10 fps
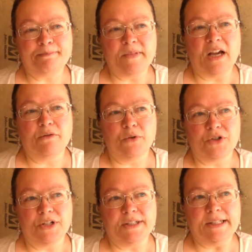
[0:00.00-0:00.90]

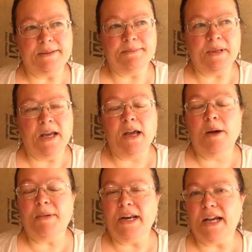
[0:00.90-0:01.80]
unfortunately.
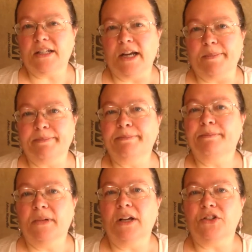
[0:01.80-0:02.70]
But next time
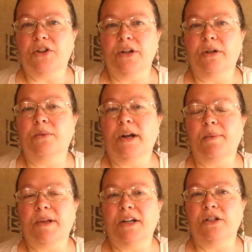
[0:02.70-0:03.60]
I'll show you what I'm
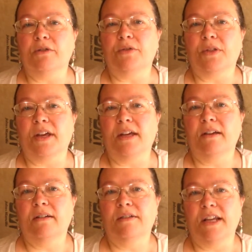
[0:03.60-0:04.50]
going to do for the
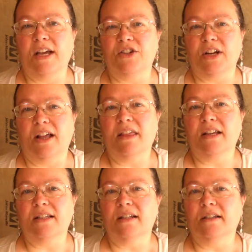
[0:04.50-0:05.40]
edging. I think
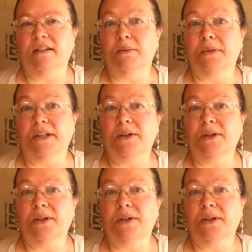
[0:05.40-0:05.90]
it's going to look really